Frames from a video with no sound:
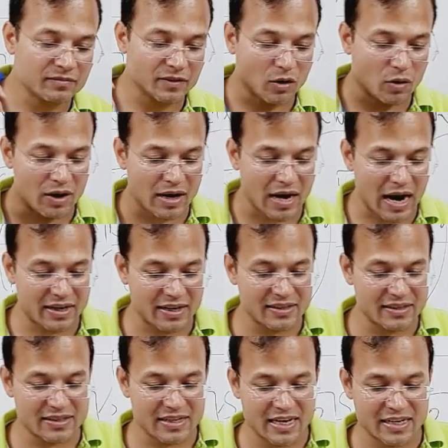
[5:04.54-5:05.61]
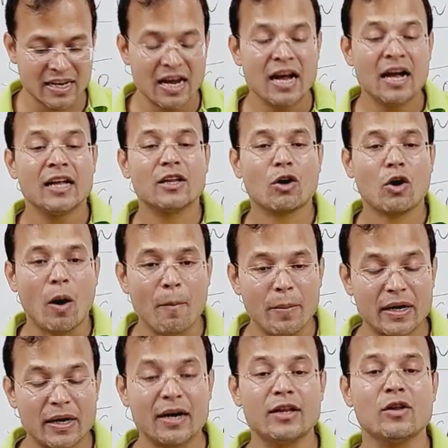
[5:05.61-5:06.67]
contracting states, the
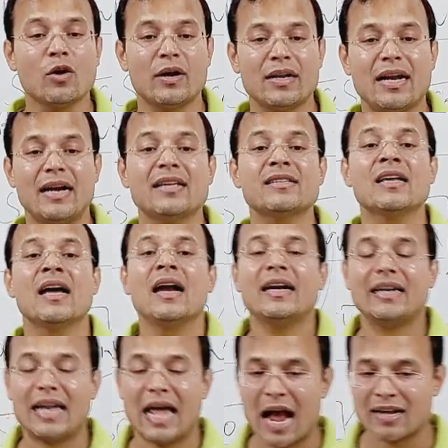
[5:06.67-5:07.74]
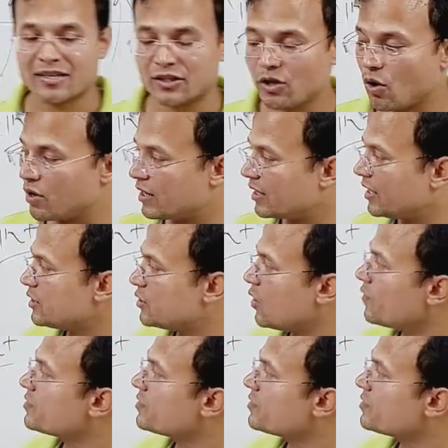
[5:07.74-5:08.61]
competent authority, that is tax authorities of